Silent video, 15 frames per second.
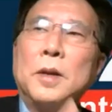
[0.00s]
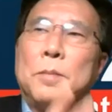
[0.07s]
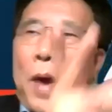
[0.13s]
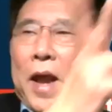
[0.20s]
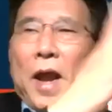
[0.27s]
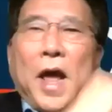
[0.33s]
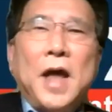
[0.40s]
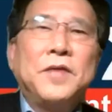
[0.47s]

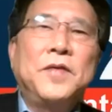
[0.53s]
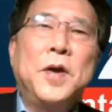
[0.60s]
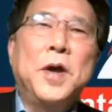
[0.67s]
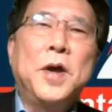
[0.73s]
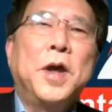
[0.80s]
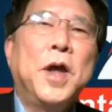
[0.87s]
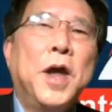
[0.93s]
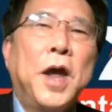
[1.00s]
by last
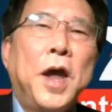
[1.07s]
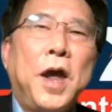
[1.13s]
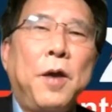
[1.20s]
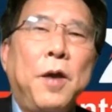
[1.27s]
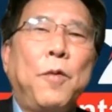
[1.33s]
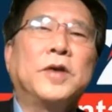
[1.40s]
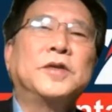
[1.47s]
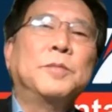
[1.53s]
year, he
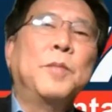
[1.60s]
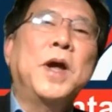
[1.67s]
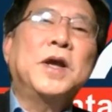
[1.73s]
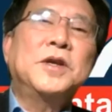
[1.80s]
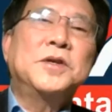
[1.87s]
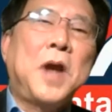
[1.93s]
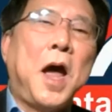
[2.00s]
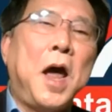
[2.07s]
was a
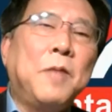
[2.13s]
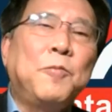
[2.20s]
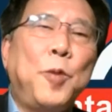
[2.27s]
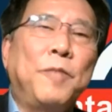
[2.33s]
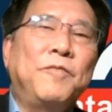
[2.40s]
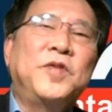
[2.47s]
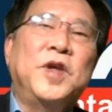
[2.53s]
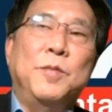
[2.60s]
big shot
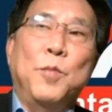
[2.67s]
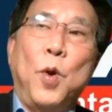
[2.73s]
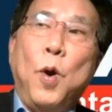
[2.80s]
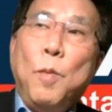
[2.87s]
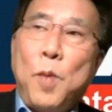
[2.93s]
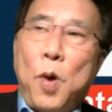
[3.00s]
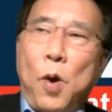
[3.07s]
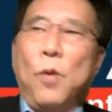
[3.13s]
with
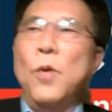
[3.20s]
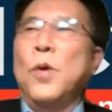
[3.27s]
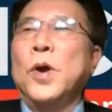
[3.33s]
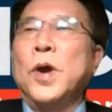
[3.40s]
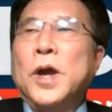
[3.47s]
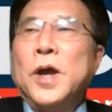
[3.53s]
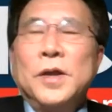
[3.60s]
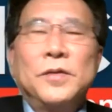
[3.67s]
T-Mobile,
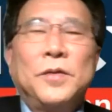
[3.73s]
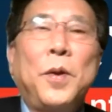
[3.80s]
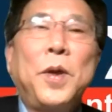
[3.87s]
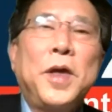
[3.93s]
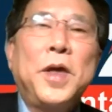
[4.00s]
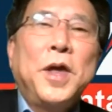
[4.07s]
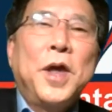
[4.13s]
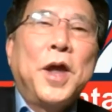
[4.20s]
so
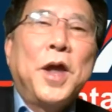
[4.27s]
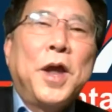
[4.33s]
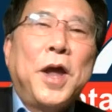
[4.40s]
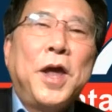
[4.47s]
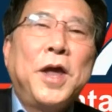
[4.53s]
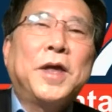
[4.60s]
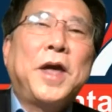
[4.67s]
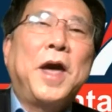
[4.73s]
he
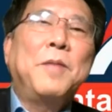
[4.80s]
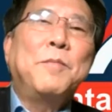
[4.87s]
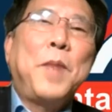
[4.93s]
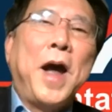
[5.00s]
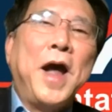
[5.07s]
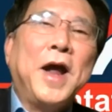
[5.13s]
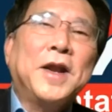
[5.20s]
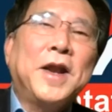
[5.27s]
he came
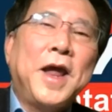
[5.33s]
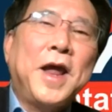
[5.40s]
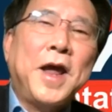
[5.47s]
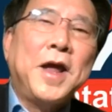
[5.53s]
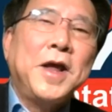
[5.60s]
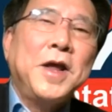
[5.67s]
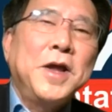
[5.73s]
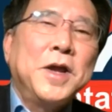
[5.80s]
back
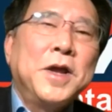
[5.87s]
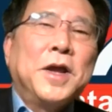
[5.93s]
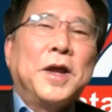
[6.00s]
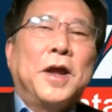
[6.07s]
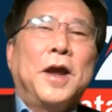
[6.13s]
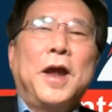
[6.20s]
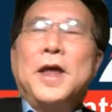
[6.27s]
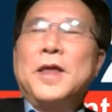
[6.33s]
there
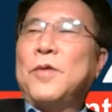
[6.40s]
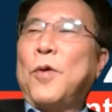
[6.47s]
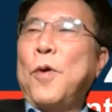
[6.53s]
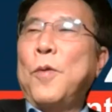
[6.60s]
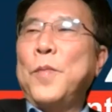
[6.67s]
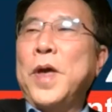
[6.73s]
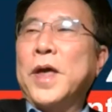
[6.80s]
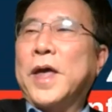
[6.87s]
he
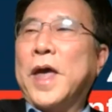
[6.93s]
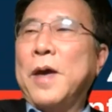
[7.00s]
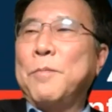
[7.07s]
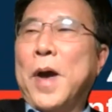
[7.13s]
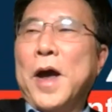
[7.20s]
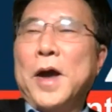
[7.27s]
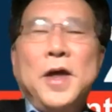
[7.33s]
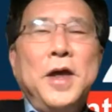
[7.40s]
told me he came
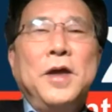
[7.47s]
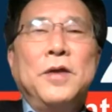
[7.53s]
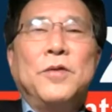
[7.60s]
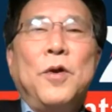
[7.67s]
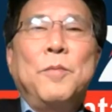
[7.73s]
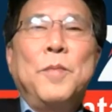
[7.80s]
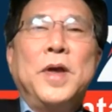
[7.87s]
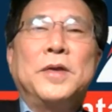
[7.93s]
back here. He
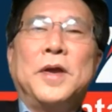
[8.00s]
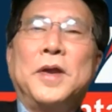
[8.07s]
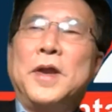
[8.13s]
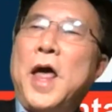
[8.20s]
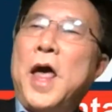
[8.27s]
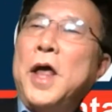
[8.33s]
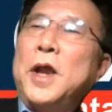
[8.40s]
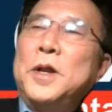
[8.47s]
told me he said,
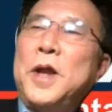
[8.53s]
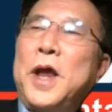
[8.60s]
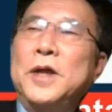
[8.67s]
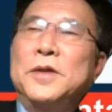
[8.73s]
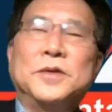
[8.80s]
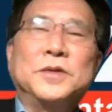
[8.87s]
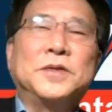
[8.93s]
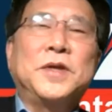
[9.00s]
"Dad, they
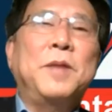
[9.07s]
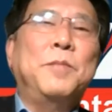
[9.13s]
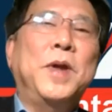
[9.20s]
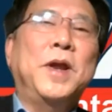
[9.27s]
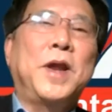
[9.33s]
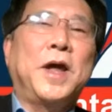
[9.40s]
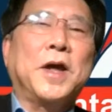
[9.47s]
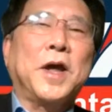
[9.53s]
do treat
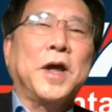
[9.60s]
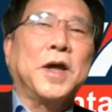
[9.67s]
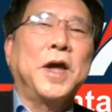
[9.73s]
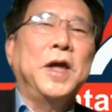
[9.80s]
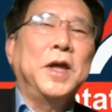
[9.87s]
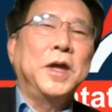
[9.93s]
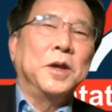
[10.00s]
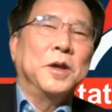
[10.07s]
me like a
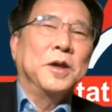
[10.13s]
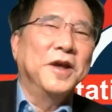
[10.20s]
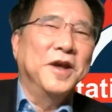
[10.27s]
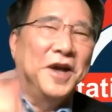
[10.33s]
king."